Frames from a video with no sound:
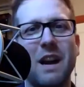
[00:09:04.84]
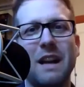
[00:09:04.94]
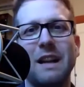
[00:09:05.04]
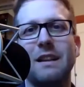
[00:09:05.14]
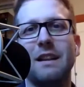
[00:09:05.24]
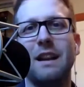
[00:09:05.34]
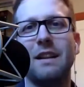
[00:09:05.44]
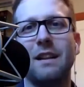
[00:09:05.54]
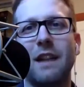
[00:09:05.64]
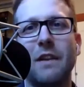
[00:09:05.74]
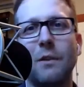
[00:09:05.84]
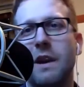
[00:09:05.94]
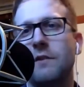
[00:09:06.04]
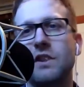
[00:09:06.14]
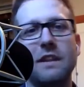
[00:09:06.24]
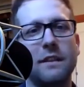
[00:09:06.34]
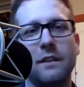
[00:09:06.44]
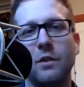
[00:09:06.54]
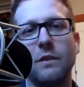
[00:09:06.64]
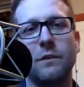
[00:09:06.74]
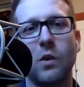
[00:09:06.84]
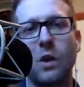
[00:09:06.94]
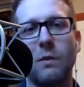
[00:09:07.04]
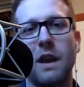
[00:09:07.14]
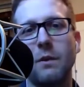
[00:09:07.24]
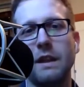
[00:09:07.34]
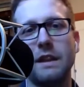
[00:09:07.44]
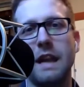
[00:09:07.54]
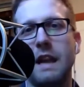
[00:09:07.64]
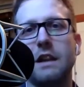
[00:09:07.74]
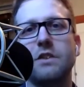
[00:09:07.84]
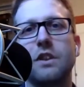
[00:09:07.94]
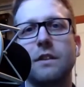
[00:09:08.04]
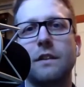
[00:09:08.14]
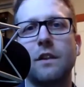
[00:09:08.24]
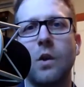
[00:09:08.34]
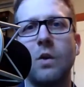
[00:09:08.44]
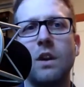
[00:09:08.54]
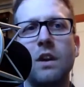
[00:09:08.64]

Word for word: by it and allow the way of jesus to inform how we engage and so